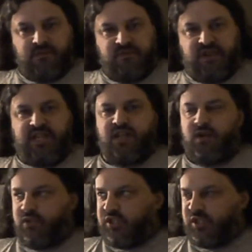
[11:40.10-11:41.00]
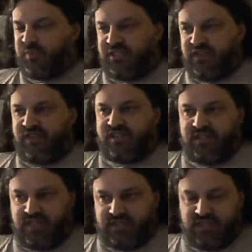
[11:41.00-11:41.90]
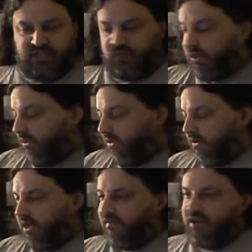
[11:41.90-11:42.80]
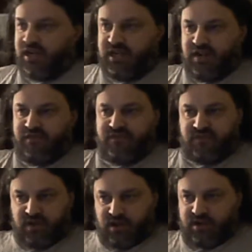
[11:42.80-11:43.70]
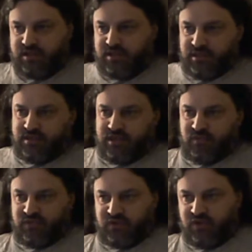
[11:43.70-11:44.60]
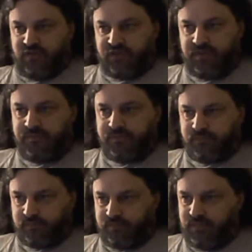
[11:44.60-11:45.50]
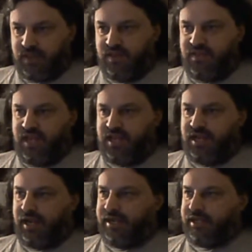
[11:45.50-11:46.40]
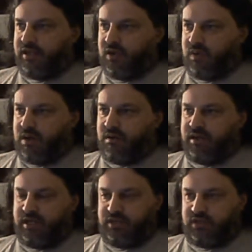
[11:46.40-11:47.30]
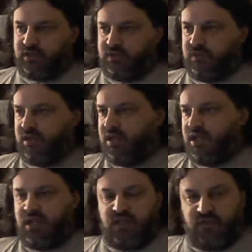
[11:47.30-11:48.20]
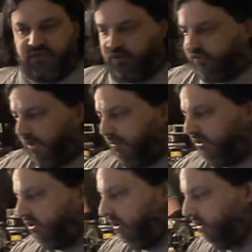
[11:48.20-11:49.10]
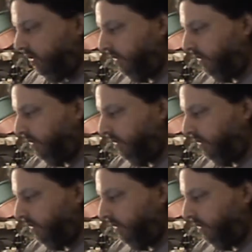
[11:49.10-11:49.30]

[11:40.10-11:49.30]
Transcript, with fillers: videos specific to this. And this is what I'm going to do now. I've got enough content reserved that I can go out and do the first episode,